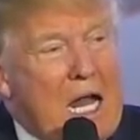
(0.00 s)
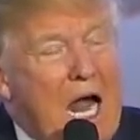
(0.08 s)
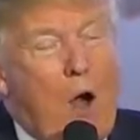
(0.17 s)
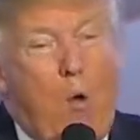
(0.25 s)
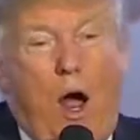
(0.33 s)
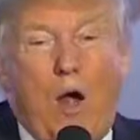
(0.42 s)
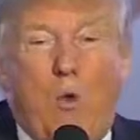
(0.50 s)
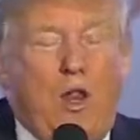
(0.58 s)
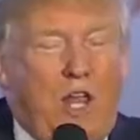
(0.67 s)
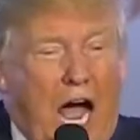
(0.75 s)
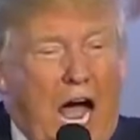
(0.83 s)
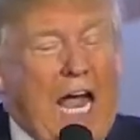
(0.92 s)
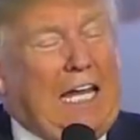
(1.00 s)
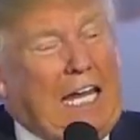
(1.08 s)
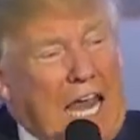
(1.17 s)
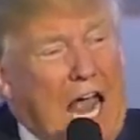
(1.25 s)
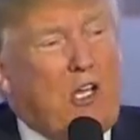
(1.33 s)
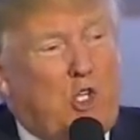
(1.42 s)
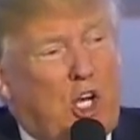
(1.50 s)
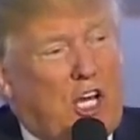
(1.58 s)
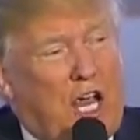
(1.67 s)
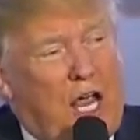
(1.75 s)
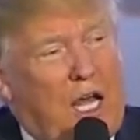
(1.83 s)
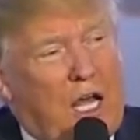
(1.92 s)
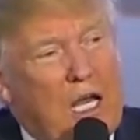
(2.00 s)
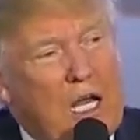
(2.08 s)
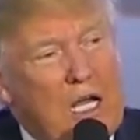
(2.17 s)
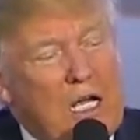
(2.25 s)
I won with highly educated.